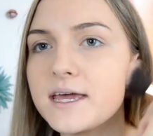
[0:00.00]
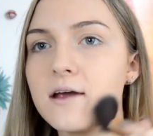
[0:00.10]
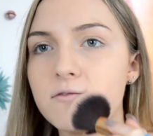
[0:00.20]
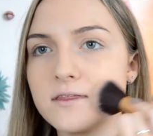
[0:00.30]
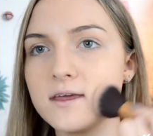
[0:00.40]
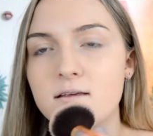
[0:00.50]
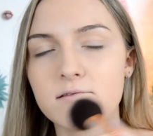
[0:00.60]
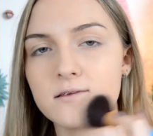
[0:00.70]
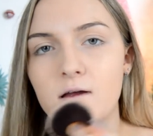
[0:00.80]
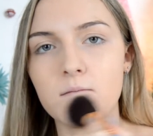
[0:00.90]
everything
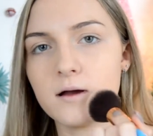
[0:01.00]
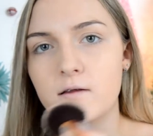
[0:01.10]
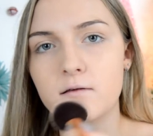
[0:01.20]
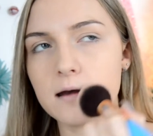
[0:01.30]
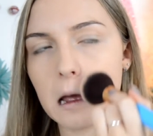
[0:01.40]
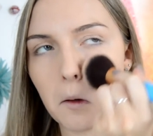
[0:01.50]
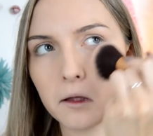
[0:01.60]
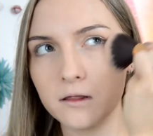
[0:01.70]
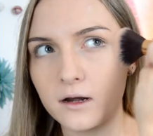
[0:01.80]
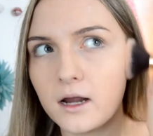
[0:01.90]
so much slower
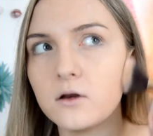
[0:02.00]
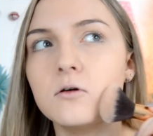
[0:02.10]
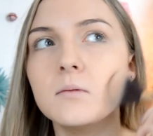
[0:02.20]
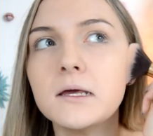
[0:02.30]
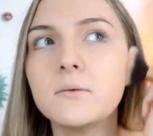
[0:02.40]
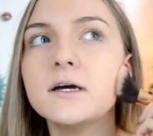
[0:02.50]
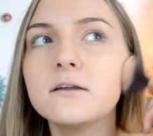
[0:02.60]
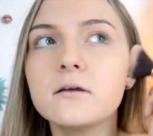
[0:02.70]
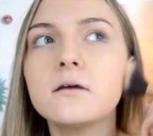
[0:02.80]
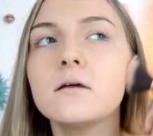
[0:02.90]
than I normally
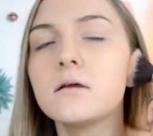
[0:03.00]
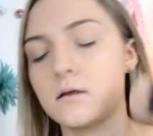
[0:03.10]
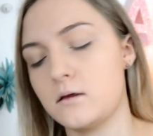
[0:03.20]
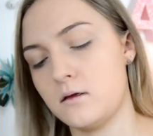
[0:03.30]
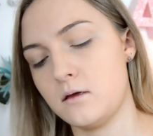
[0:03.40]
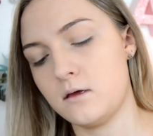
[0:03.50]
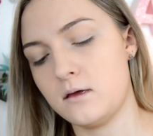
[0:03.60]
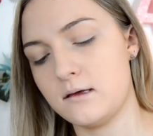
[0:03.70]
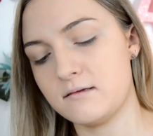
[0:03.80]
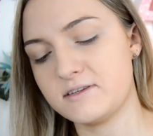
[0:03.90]
would.
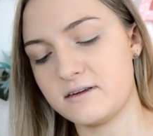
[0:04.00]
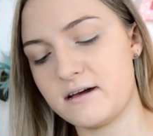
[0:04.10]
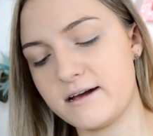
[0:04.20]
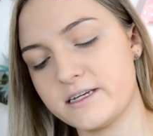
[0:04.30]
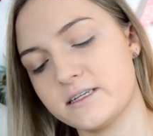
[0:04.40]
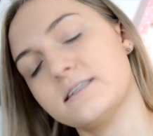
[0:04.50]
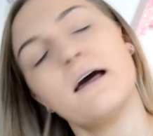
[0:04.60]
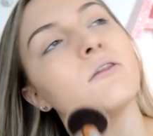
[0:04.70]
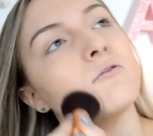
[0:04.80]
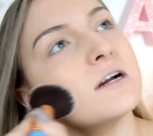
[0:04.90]
So now I just
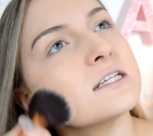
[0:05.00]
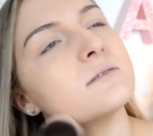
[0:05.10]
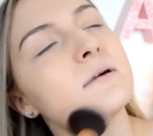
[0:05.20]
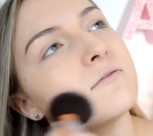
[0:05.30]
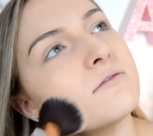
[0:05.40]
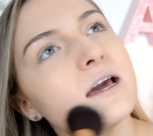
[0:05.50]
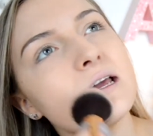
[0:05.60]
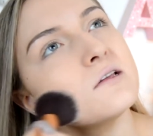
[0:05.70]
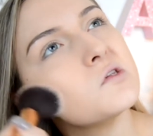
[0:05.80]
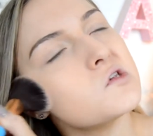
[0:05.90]
set the rest of my
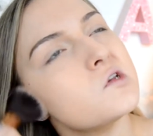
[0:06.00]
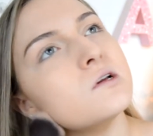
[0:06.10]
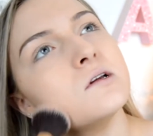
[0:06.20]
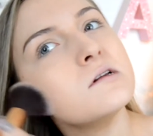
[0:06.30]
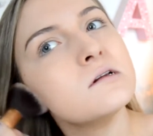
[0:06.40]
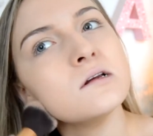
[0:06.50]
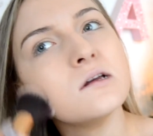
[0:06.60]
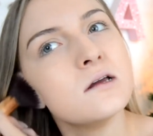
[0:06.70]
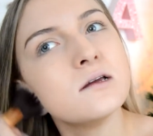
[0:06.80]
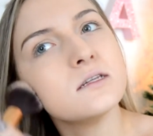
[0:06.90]
face
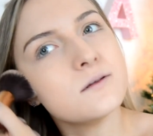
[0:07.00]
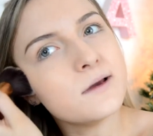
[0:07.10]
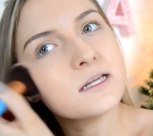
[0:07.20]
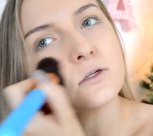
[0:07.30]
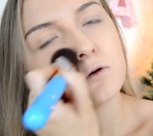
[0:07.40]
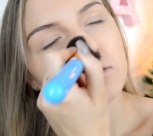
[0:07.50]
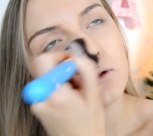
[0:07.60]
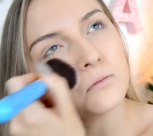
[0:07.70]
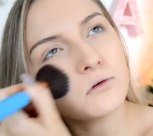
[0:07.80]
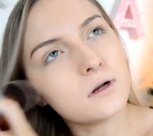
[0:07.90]
to make sure all
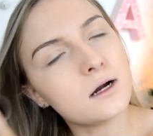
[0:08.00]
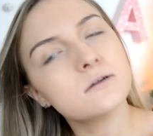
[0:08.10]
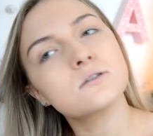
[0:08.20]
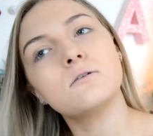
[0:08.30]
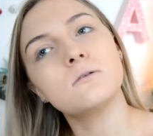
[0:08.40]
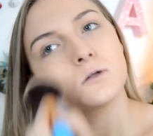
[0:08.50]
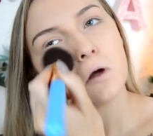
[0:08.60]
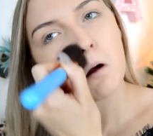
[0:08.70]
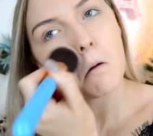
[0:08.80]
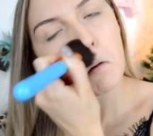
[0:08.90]
the products on
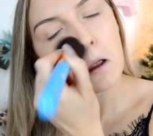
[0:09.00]
top